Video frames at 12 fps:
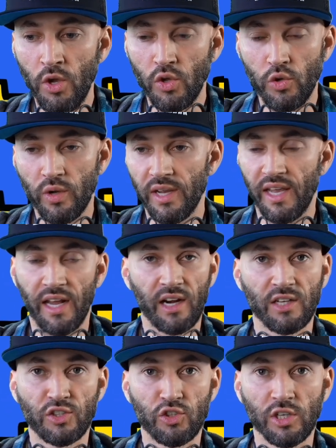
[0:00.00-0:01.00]
you can get a
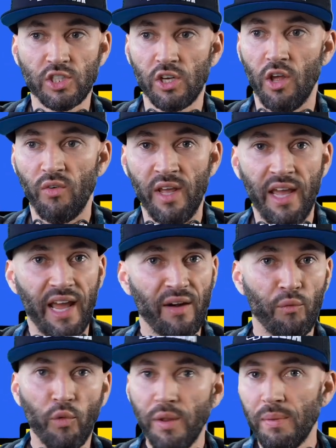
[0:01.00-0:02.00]
construction loan and
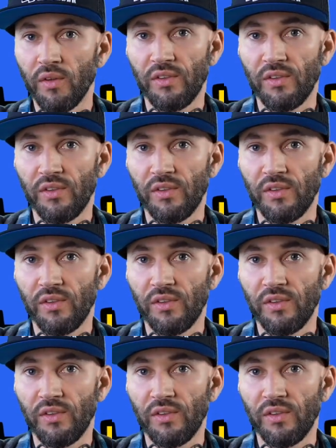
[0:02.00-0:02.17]
rebuild